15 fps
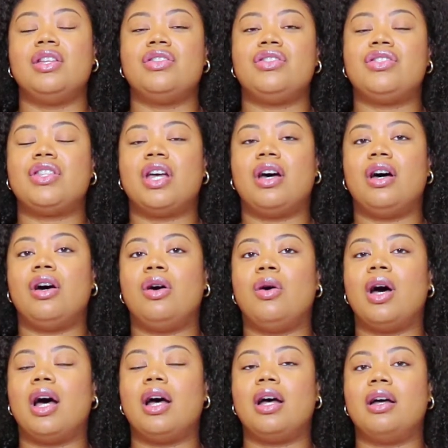So
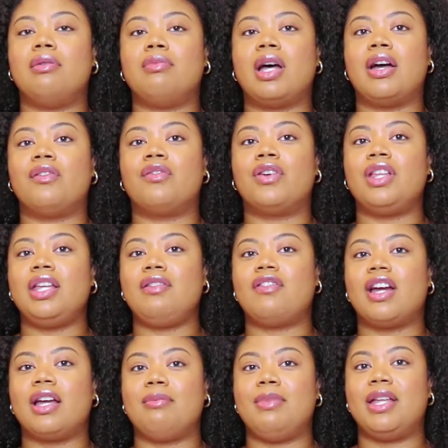I really
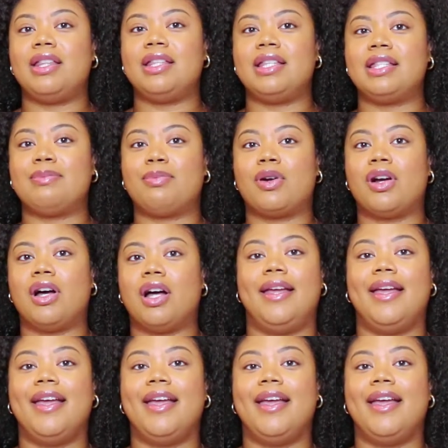recommend this bra.